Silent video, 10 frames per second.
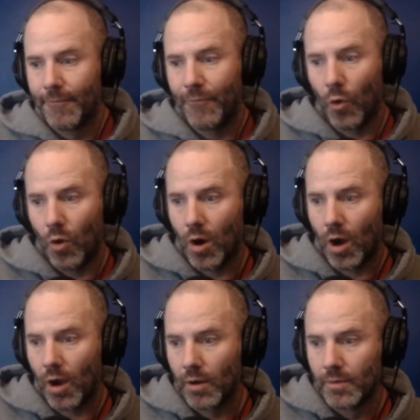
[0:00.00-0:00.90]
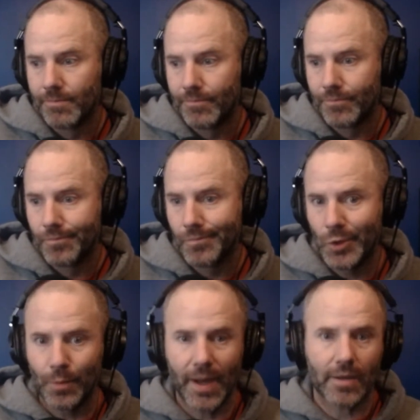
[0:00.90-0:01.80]
for
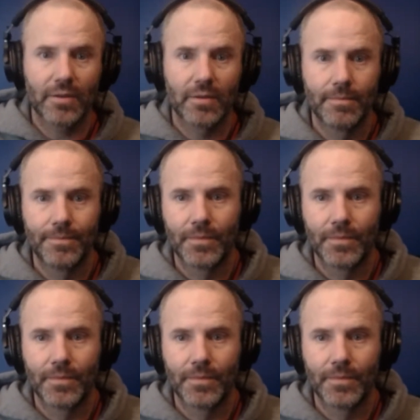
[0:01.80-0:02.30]
$2.